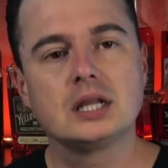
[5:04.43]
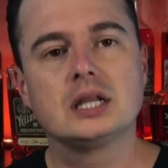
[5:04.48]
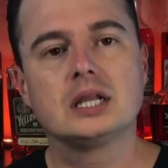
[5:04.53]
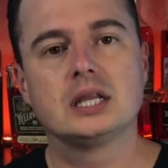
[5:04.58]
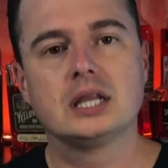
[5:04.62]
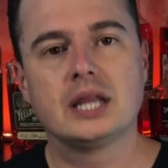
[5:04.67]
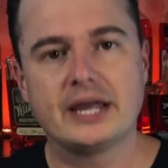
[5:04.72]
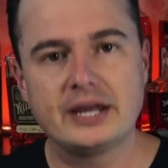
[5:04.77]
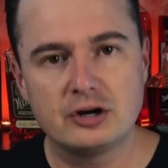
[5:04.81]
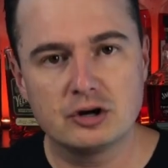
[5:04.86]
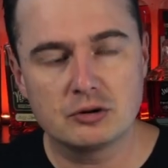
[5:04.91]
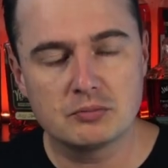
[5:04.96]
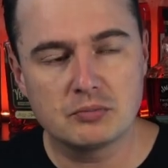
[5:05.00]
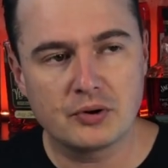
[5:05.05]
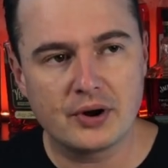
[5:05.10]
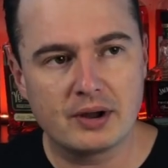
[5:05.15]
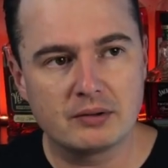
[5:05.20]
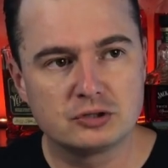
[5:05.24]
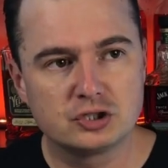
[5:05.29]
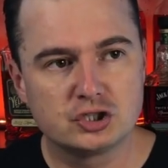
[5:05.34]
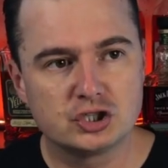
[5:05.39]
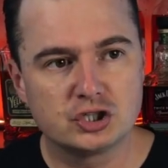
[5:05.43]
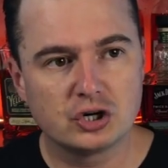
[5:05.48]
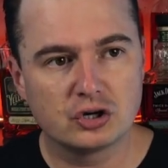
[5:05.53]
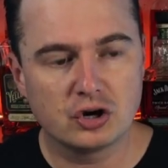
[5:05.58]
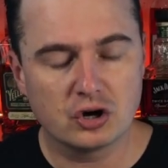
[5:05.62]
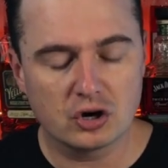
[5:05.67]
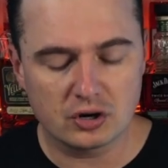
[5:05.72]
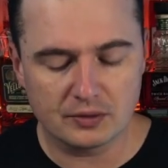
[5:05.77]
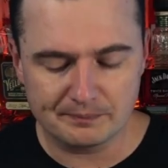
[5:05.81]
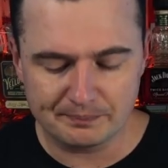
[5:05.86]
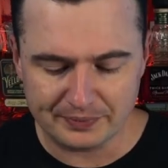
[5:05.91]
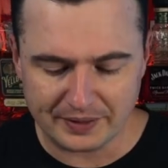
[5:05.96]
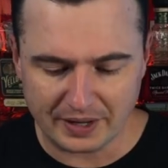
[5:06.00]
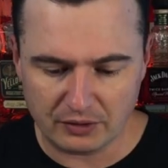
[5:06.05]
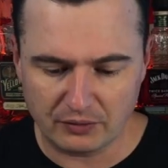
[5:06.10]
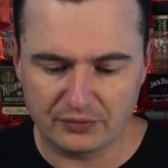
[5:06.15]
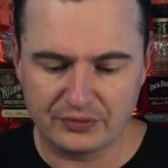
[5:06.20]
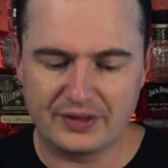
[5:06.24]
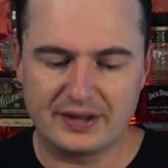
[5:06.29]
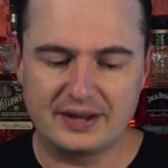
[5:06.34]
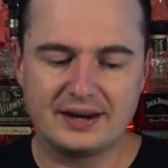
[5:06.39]
Lighter brown sugar. I
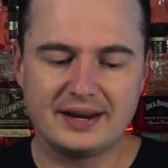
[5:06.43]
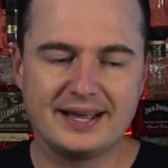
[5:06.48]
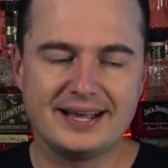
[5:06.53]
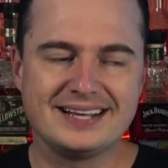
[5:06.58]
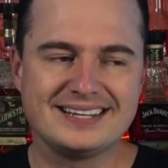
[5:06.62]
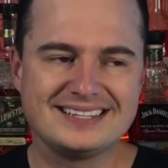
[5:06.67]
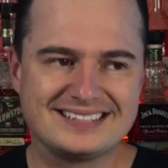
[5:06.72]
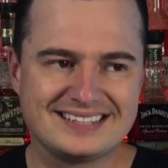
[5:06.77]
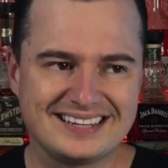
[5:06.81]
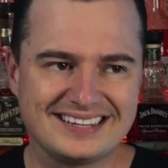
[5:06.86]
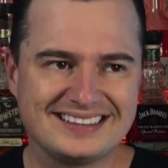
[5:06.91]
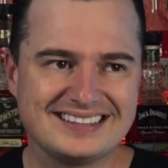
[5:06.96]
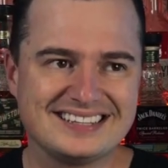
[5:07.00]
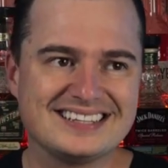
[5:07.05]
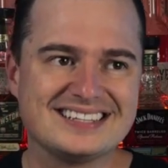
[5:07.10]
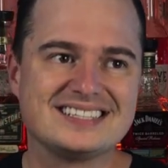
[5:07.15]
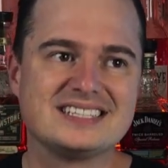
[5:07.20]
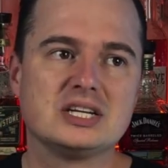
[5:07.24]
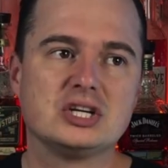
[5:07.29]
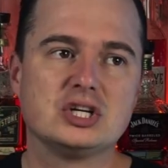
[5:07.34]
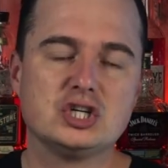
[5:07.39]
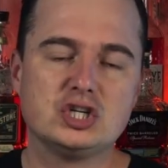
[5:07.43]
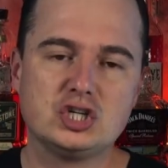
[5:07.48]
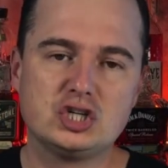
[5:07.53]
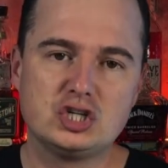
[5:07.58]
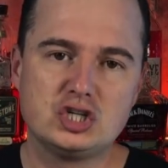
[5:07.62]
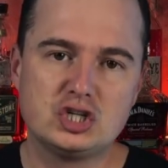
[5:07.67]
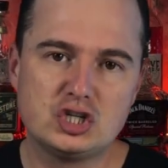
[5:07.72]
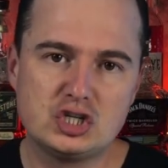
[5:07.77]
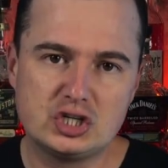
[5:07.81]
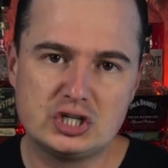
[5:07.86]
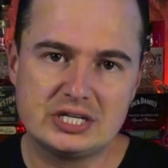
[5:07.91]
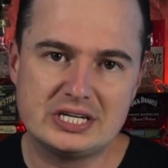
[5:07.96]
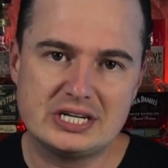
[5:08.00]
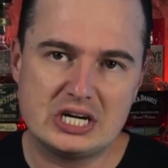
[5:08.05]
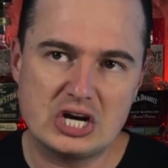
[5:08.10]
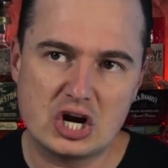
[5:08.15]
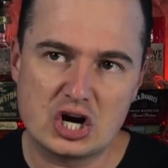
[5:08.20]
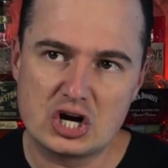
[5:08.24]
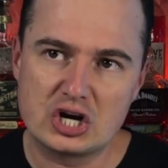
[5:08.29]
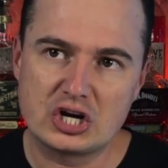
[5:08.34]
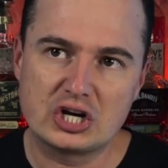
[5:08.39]
don't think it has like this
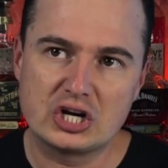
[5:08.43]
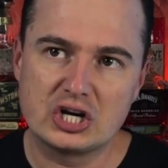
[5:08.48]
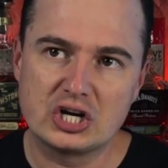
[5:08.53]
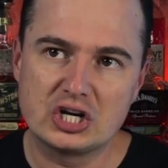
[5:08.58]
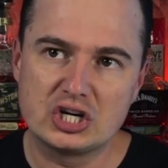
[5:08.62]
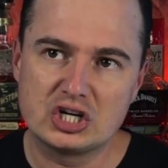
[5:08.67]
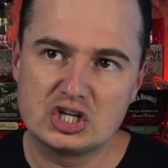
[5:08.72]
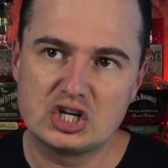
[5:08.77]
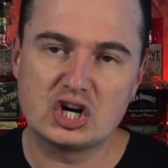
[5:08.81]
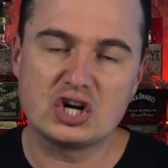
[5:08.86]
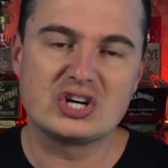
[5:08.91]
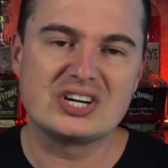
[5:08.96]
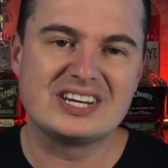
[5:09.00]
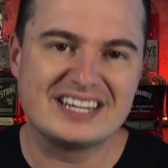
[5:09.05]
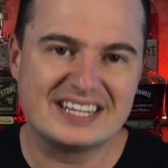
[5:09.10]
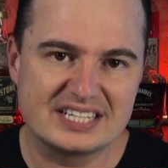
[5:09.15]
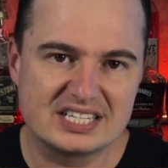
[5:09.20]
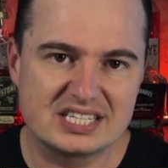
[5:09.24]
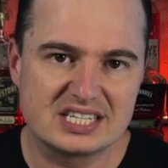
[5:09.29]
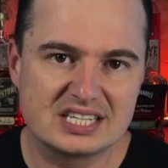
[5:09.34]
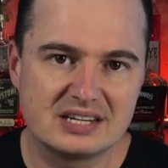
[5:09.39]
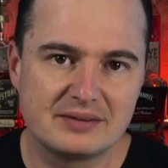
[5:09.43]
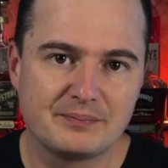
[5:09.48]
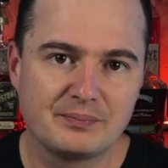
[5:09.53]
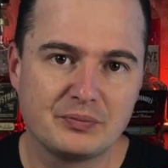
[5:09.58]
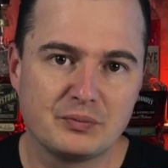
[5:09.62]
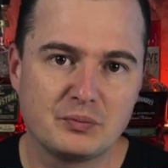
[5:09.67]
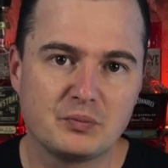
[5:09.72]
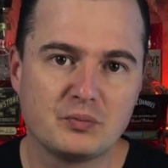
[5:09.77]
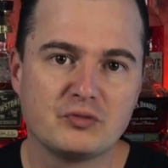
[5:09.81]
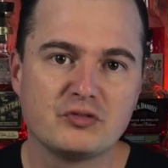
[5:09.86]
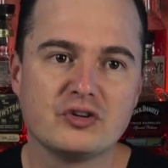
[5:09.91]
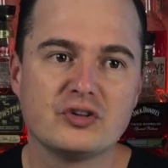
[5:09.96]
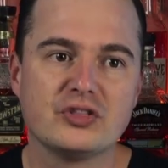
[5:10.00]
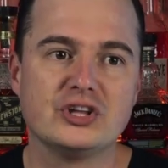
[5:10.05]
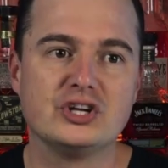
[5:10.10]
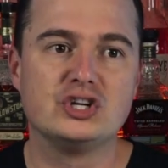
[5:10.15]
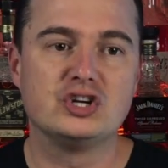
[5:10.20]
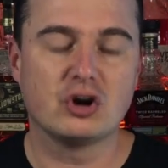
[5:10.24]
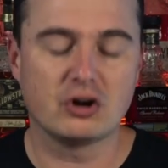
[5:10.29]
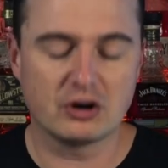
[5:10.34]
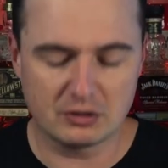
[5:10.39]
darkness for the
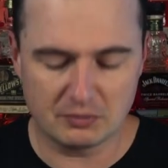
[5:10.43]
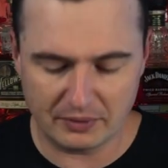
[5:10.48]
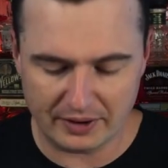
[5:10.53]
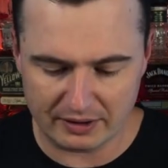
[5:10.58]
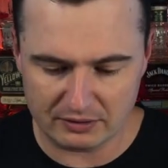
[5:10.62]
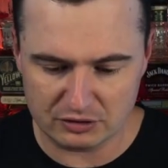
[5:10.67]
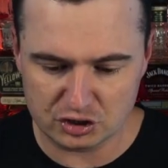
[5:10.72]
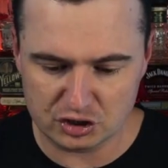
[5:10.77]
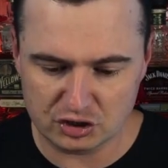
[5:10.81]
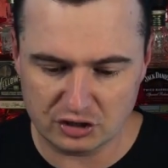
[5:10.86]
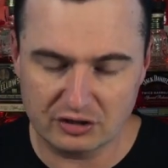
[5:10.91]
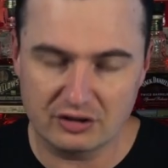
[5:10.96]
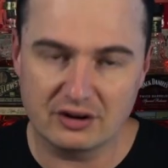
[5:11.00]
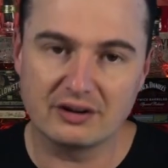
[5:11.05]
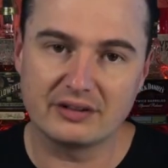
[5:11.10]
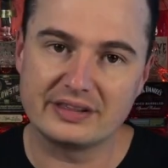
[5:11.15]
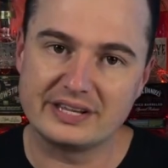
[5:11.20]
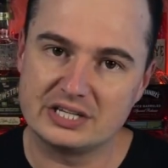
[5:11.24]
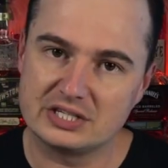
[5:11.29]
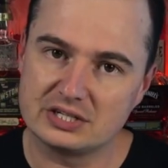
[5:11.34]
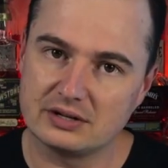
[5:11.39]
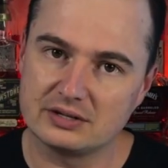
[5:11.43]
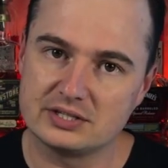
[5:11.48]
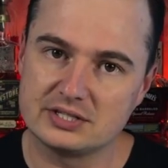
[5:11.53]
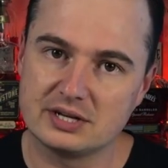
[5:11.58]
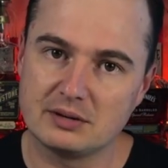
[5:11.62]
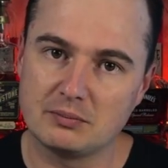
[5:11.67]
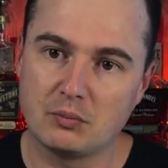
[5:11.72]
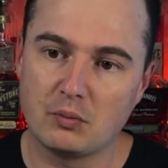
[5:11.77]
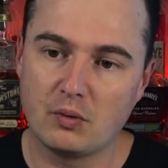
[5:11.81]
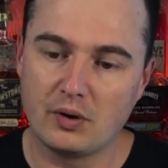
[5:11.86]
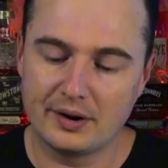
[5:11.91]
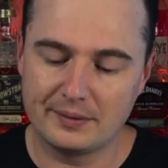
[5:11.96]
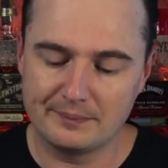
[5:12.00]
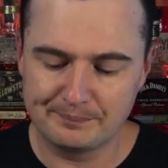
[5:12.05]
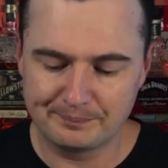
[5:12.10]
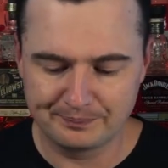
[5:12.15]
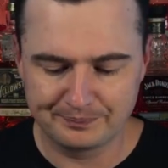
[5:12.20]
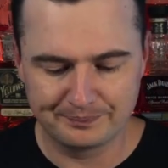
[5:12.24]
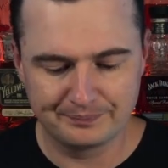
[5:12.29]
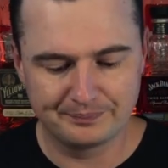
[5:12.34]
dark brown sugar, at least on sip one.